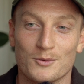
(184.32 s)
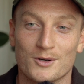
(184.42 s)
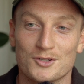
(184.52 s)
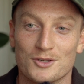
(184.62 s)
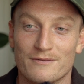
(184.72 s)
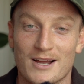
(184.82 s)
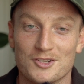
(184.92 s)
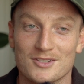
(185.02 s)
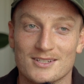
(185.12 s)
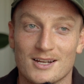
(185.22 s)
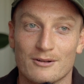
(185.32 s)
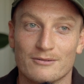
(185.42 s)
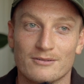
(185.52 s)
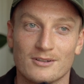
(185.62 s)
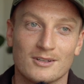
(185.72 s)
you want to shoot fashion
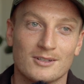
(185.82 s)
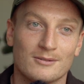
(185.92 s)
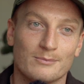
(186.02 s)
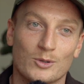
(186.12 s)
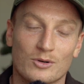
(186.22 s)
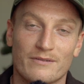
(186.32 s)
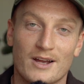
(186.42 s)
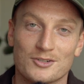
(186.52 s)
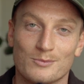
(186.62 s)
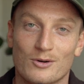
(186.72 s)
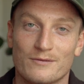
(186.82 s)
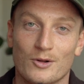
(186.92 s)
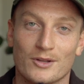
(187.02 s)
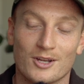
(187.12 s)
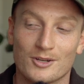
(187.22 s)
stuff, build a fashion
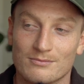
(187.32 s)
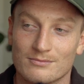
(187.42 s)
portfolio.